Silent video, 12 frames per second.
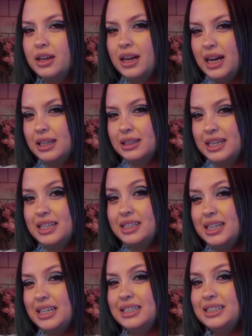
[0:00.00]
at
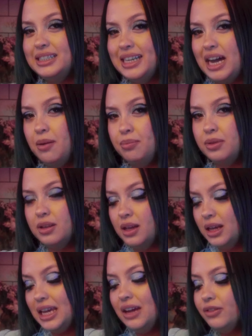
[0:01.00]
least in depth,
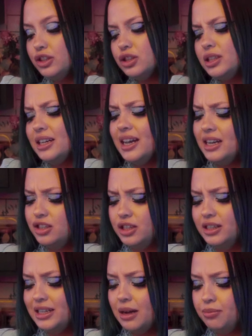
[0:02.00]
even just 1 inch
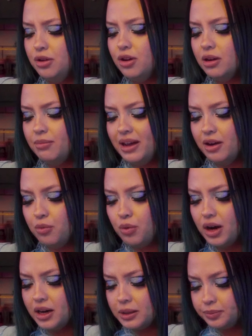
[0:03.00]
in depth, you can make it
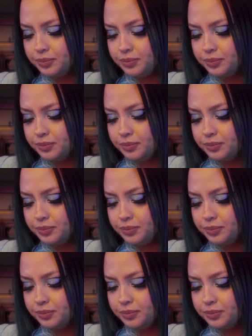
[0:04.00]
work.